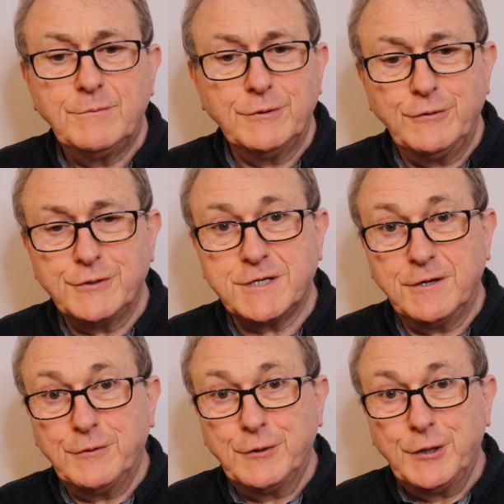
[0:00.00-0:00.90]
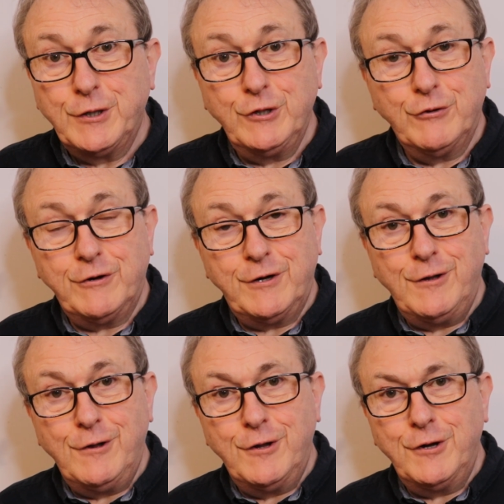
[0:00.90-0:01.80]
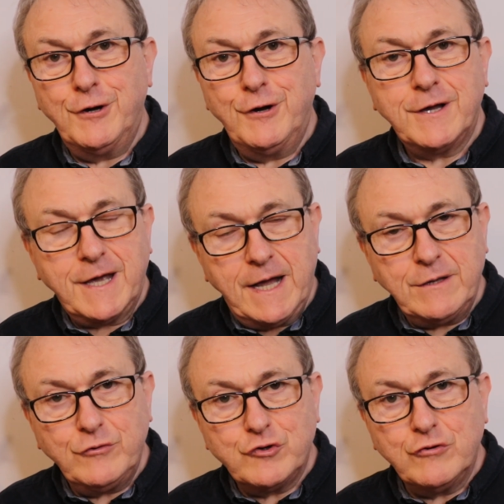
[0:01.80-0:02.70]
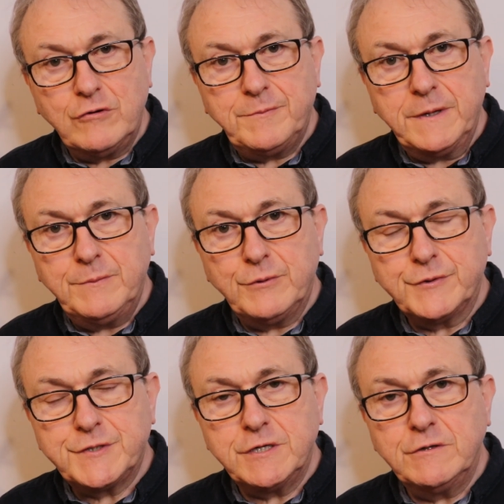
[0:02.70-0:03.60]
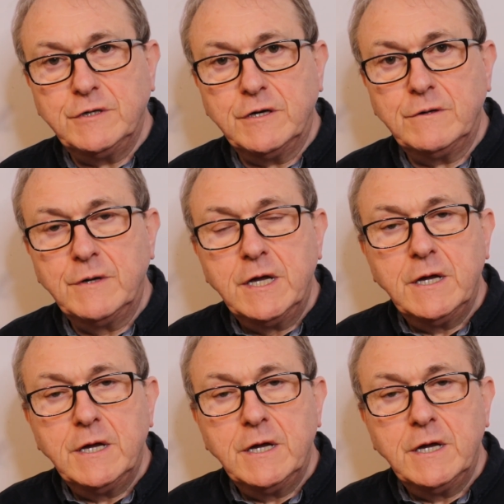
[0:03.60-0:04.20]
but also your allure can draw people to you.